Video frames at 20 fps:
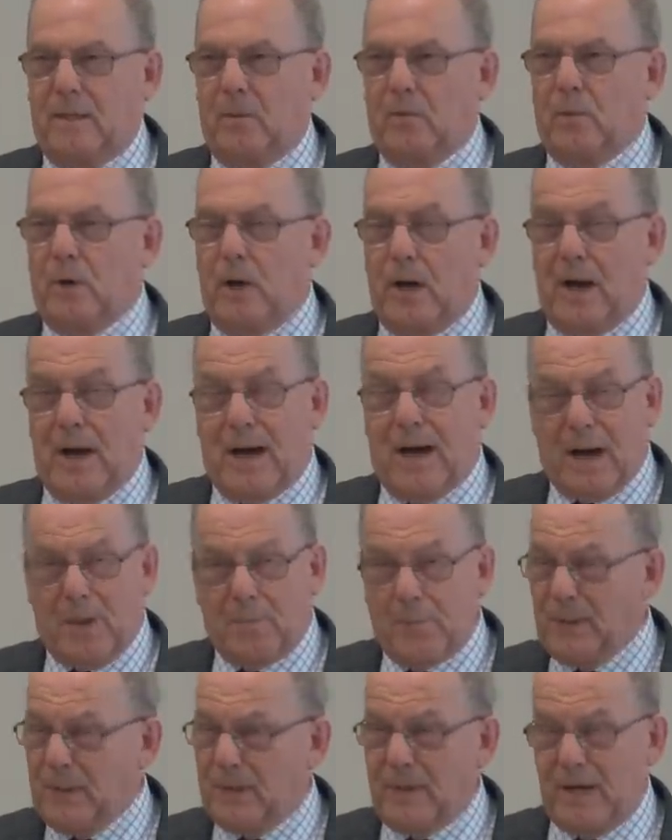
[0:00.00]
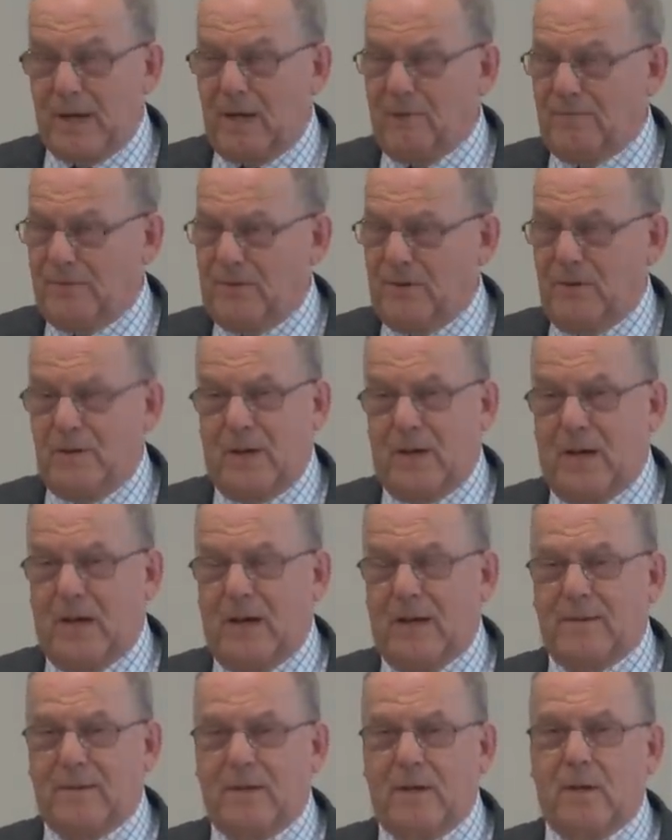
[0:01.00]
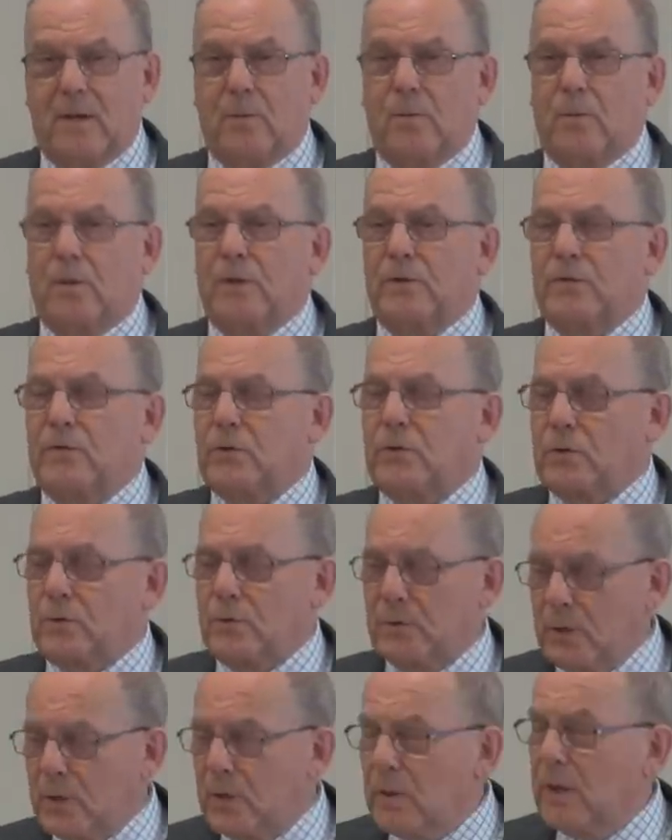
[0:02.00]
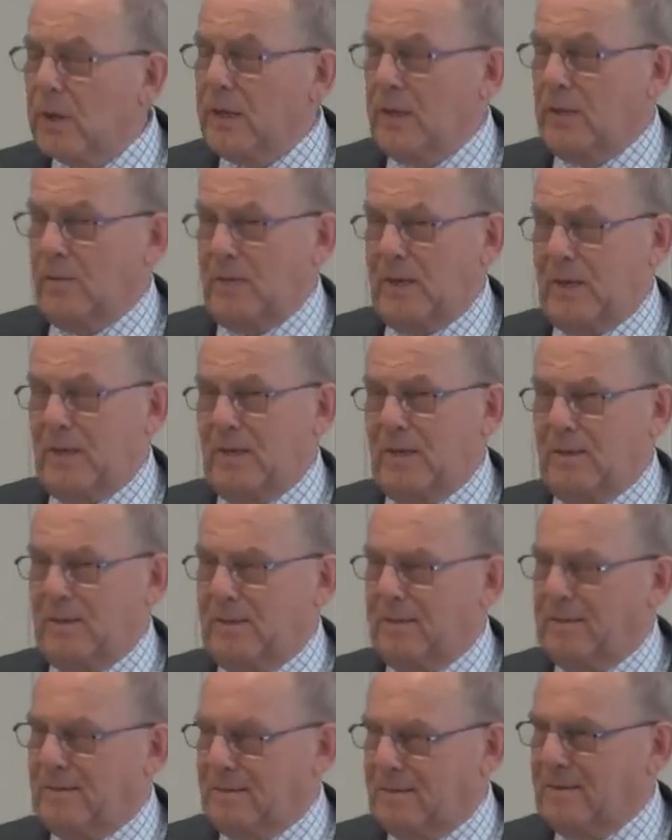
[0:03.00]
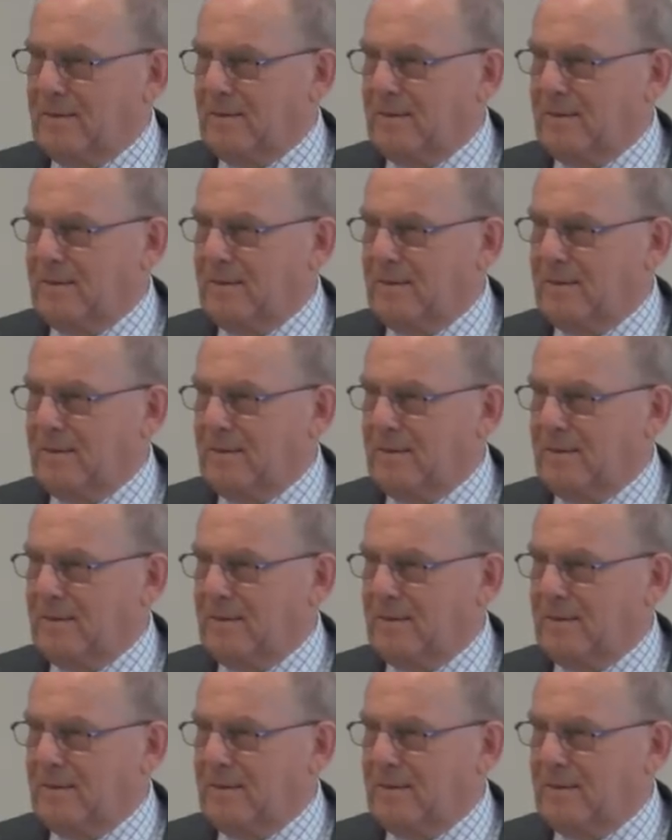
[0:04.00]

What happened after that was truly horrendous.